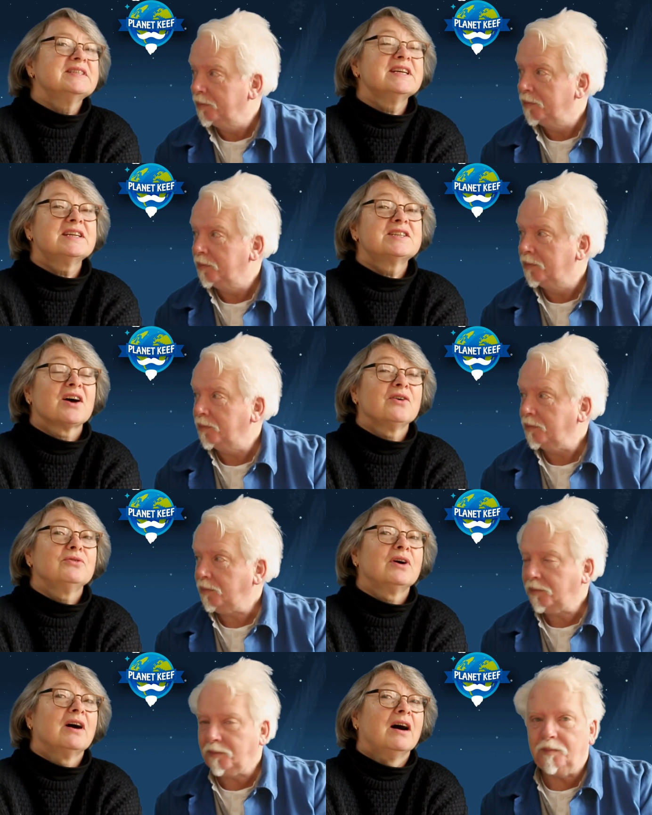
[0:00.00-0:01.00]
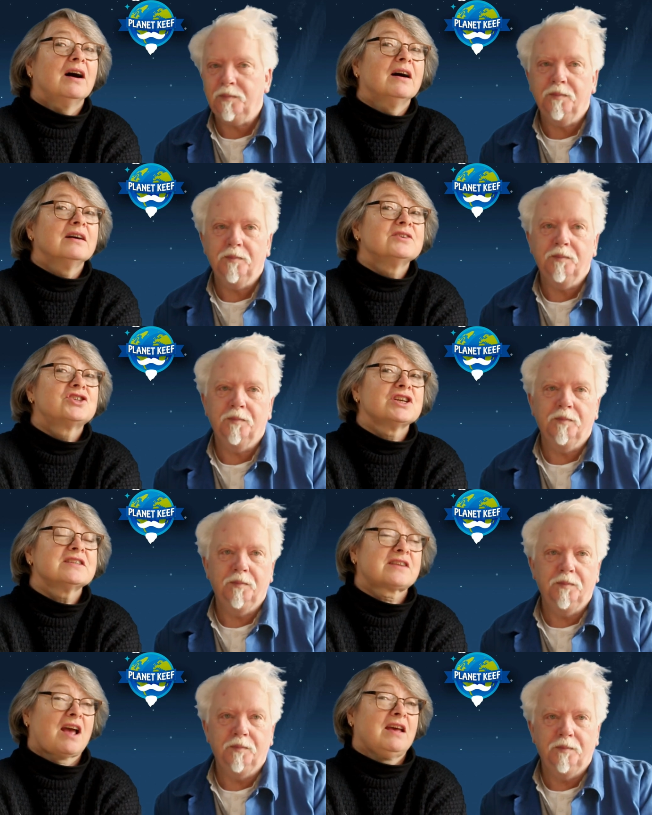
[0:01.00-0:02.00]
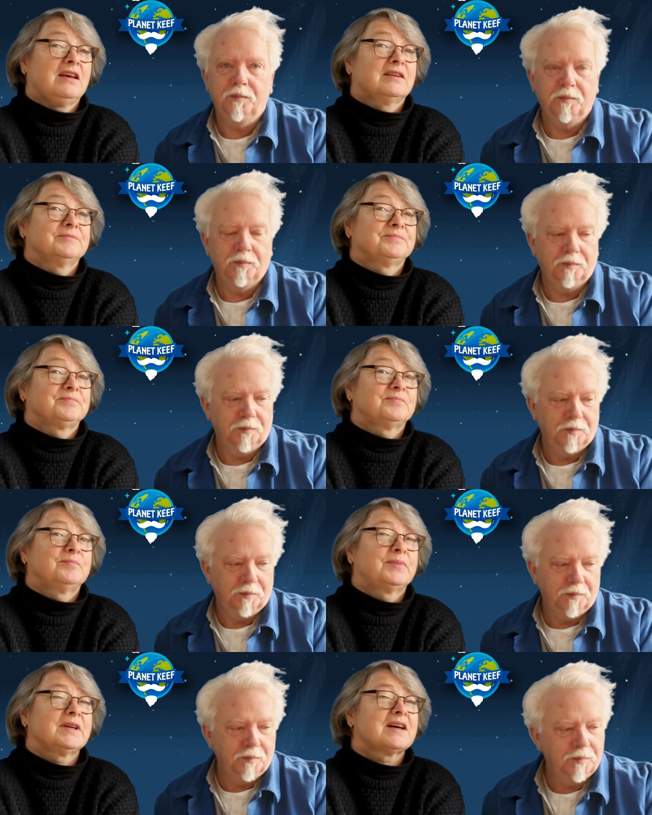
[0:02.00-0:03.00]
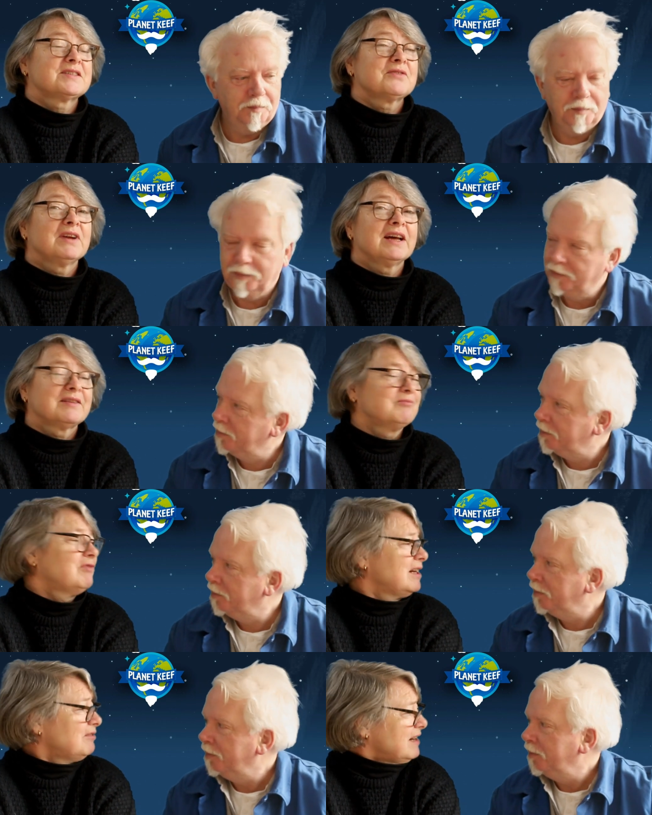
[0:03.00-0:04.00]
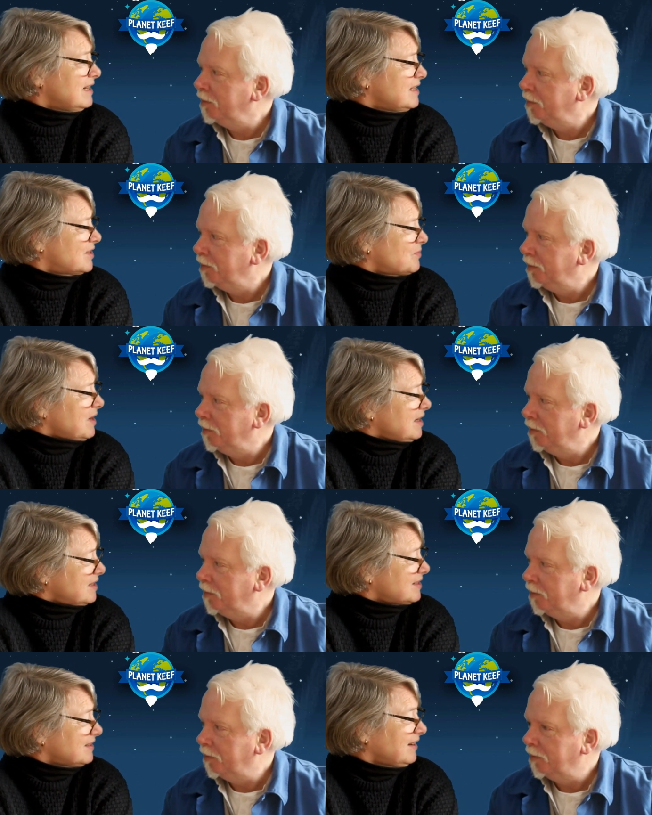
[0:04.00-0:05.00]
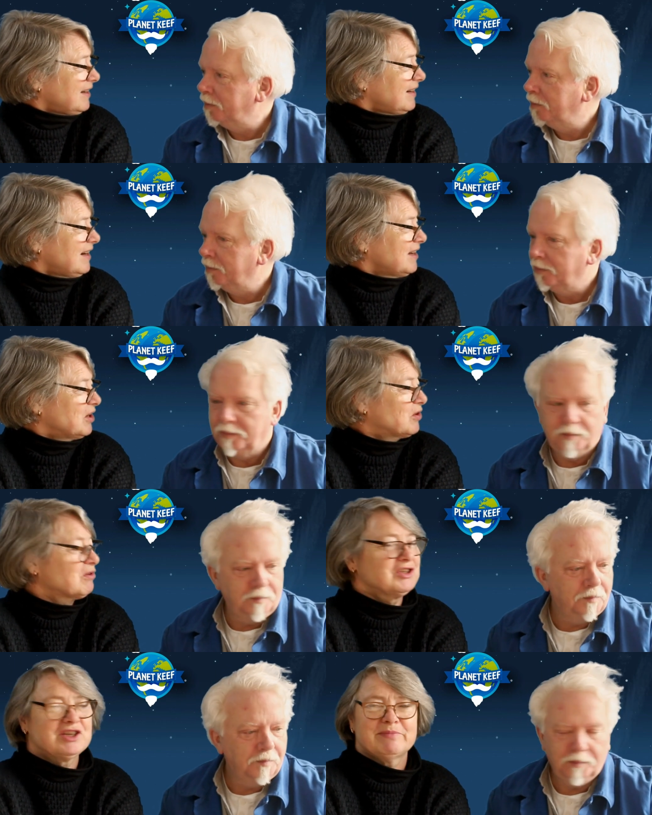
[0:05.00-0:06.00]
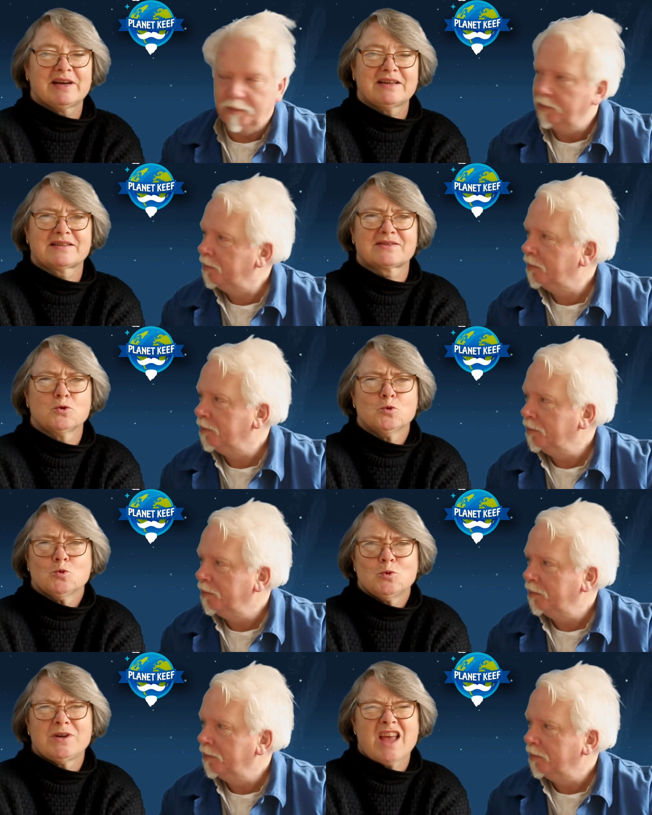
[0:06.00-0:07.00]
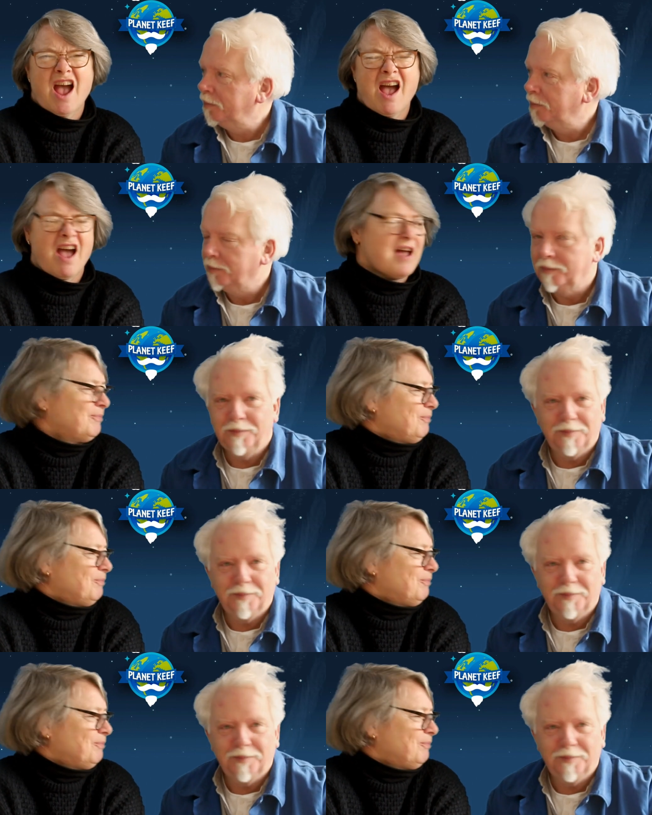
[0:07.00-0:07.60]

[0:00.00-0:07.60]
Speaker 1: ditto cheesecake. But I don't like them really, really sweet. And I like a crunchy base. Yeah.